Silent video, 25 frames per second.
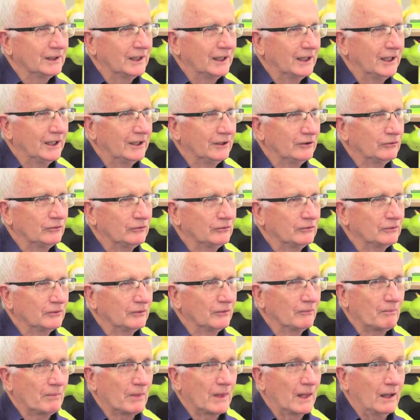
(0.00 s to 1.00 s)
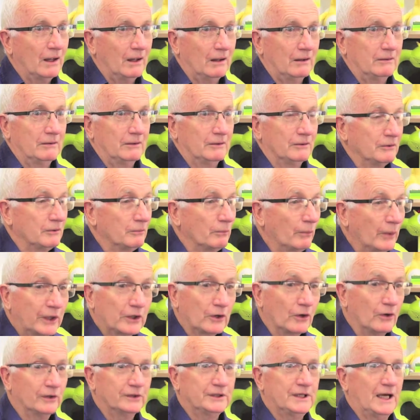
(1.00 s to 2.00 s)
And we
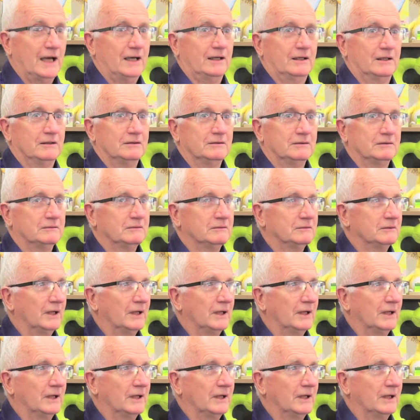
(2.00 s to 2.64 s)
contacted